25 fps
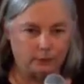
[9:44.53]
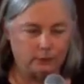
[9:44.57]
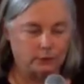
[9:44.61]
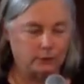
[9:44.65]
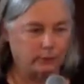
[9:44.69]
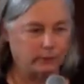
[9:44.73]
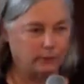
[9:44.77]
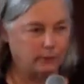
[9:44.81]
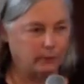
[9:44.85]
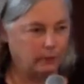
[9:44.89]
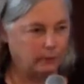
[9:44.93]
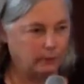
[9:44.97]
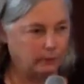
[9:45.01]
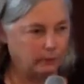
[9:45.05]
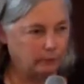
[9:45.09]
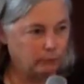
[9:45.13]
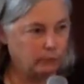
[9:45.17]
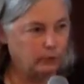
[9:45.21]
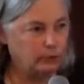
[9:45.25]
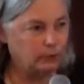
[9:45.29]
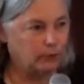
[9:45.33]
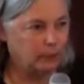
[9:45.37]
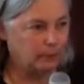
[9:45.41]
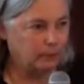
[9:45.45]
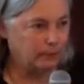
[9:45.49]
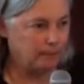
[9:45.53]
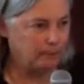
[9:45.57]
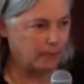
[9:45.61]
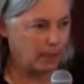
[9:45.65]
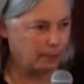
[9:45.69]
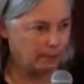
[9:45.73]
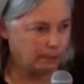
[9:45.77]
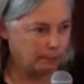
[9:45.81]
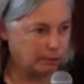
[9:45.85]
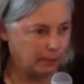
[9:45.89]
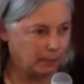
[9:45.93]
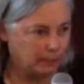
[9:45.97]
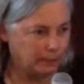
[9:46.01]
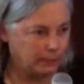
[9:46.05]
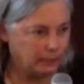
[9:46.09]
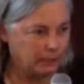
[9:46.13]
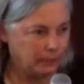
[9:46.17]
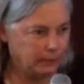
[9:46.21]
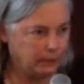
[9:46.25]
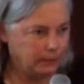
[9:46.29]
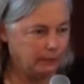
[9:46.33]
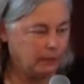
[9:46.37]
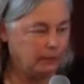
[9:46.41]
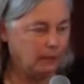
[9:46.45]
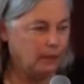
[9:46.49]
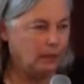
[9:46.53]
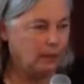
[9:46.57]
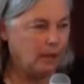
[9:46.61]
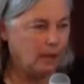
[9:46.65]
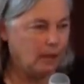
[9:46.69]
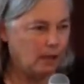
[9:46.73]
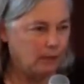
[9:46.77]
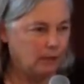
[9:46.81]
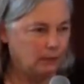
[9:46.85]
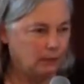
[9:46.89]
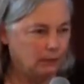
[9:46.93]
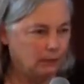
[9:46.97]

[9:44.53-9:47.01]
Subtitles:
So we're talking about plug-in